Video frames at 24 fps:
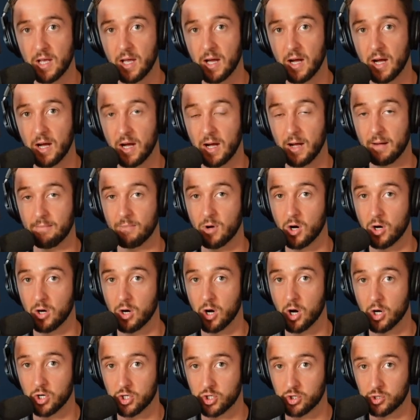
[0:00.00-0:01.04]

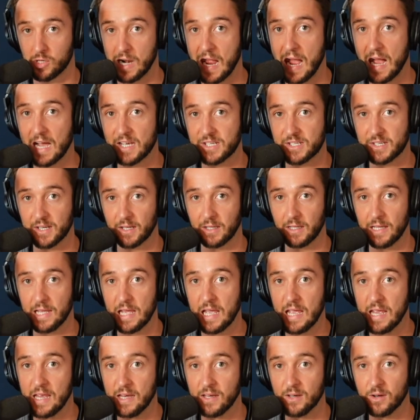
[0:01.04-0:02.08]
are drastically
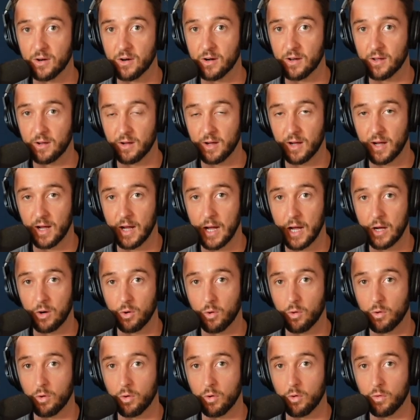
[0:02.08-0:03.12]
hindered
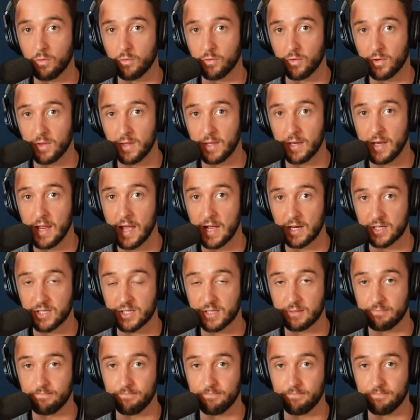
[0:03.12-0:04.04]
over the next,